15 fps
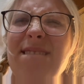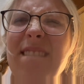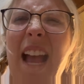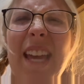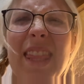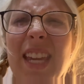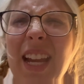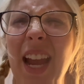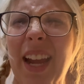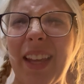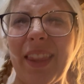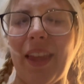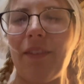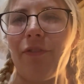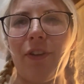I think I can
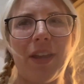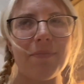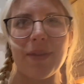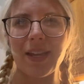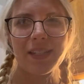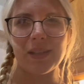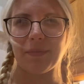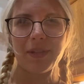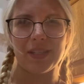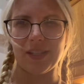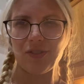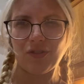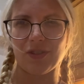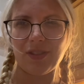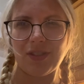let Frank make some
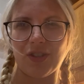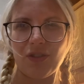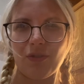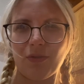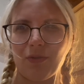decisions too.